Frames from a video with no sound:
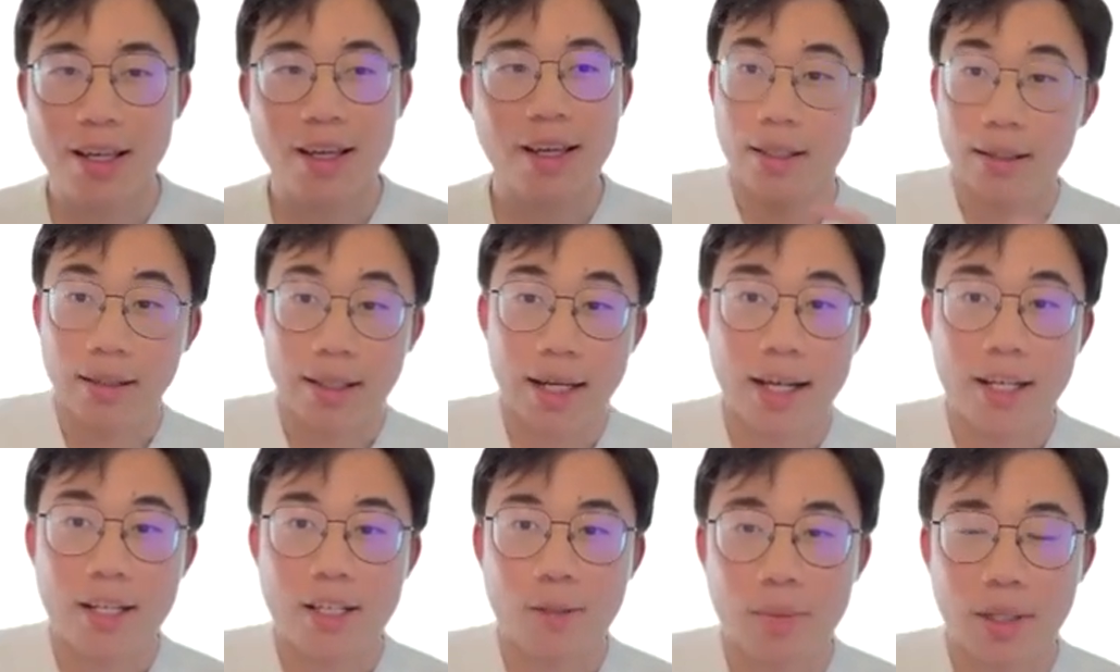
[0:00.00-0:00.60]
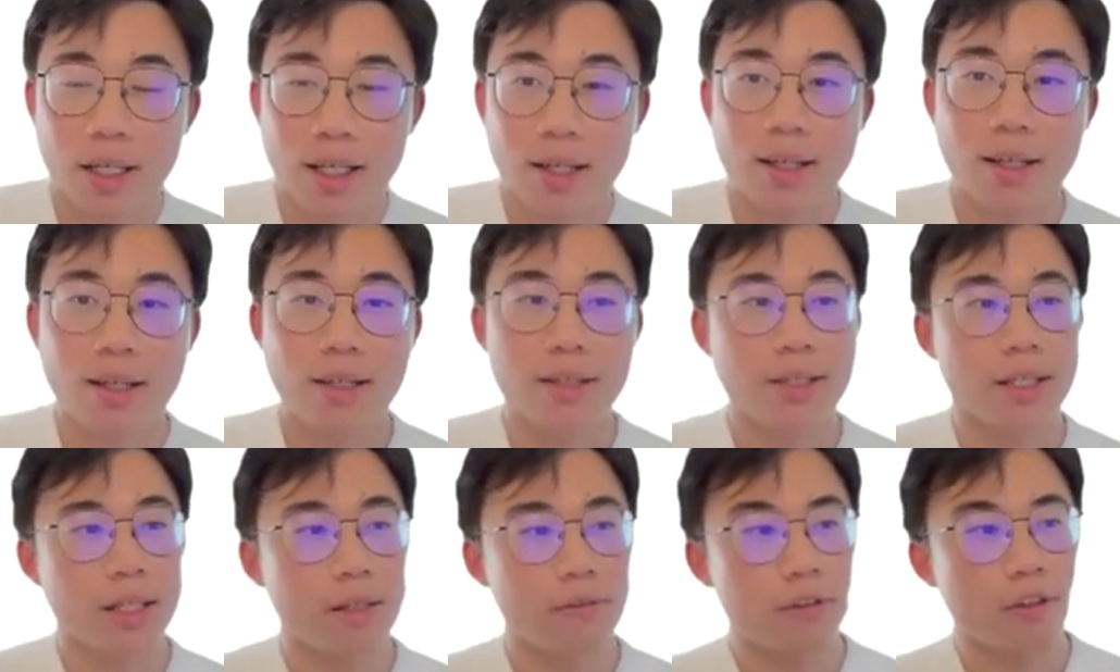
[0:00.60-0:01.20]
And that is
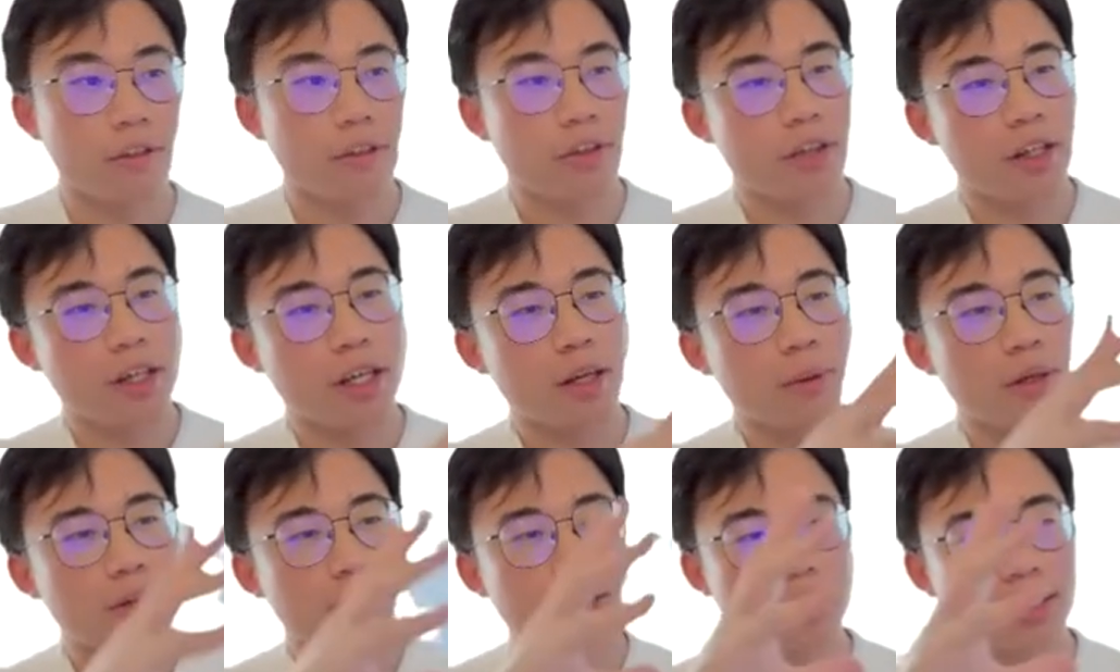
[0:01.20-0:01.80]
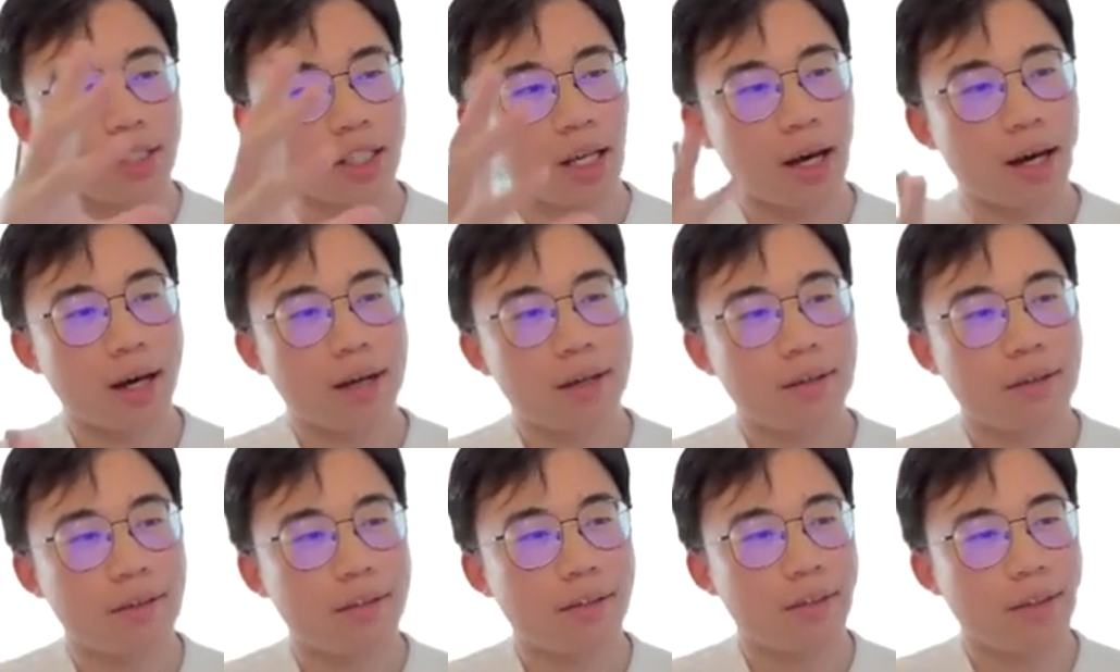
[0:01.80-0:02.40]
because if you think about the
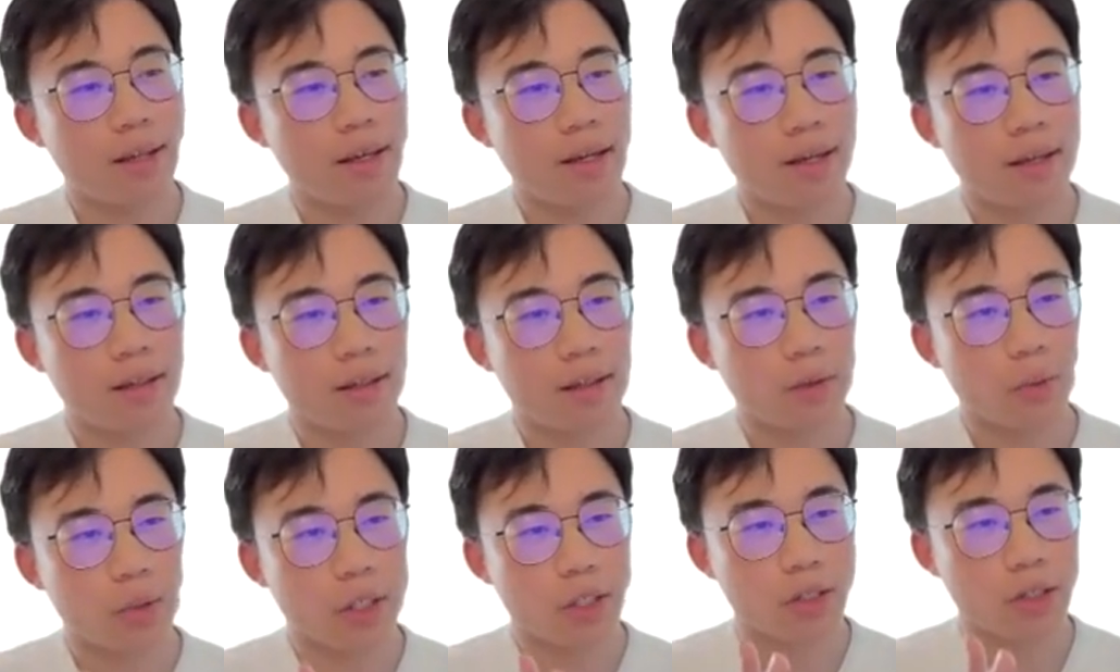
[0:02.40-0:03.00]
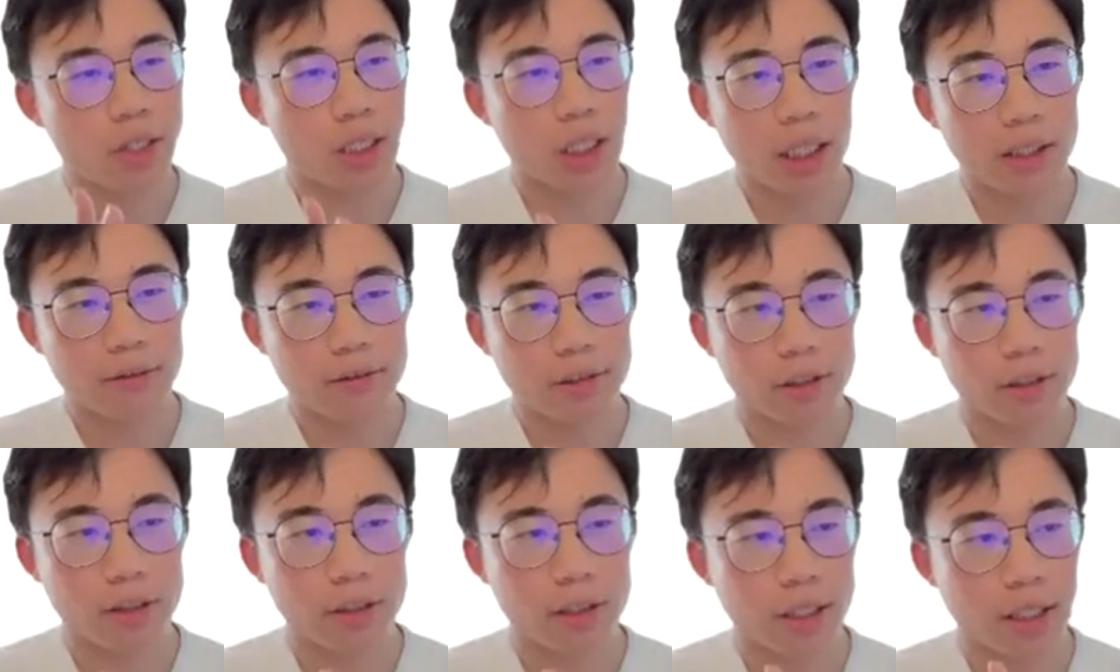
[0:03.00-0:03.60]
entire thing that we just
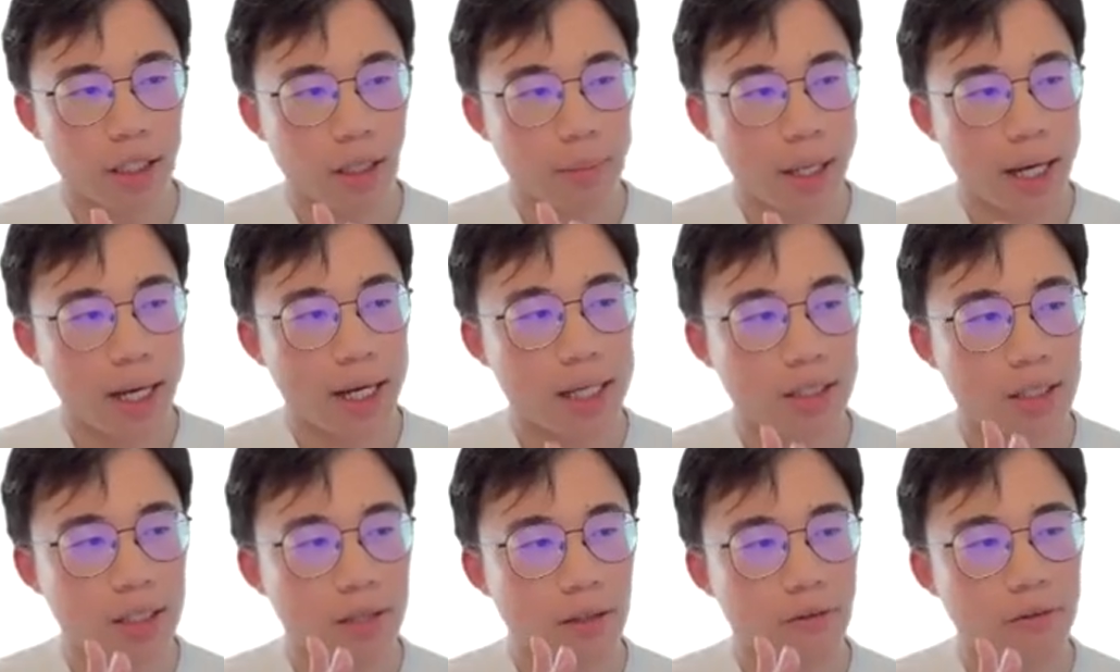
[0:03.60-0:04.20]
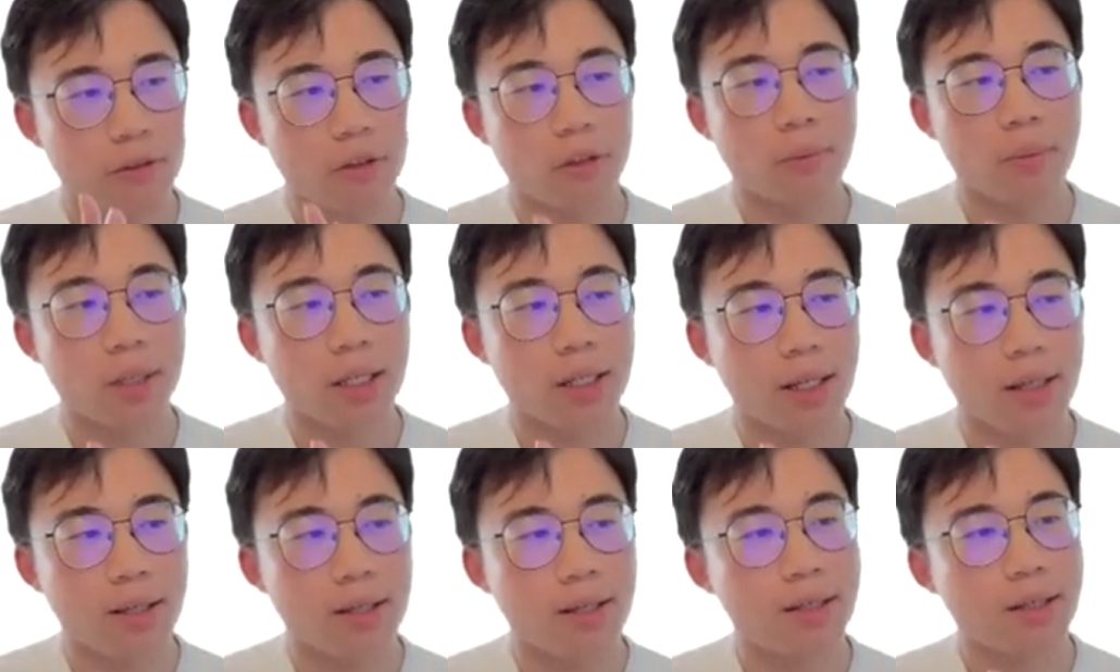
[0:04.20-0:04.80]
covered in the past few
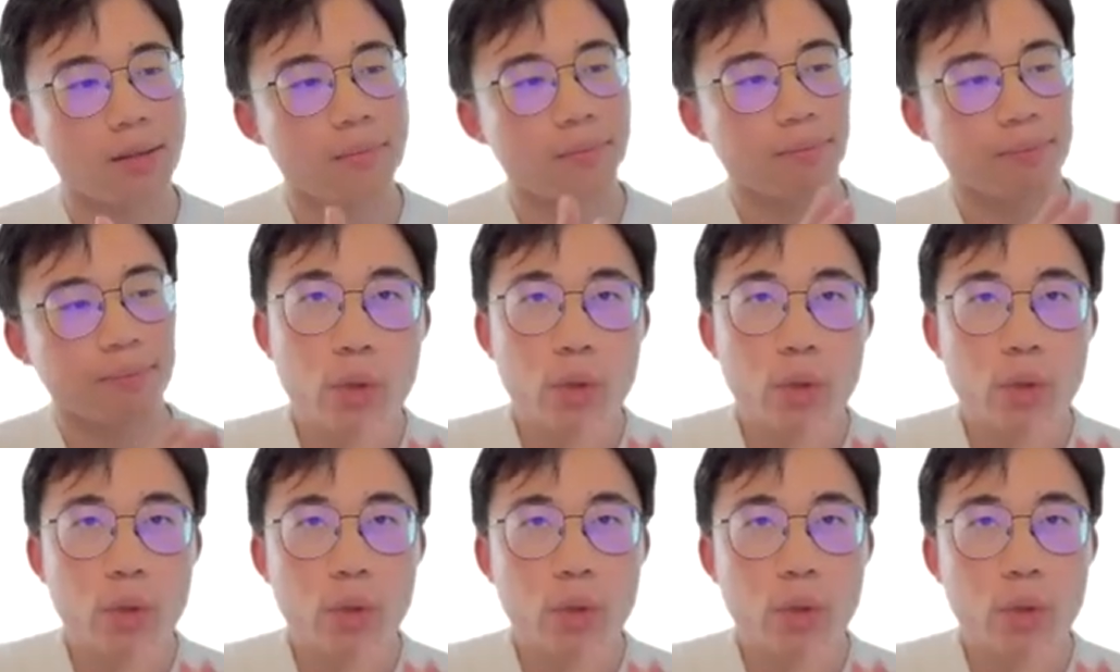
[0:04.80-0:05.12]
minutes,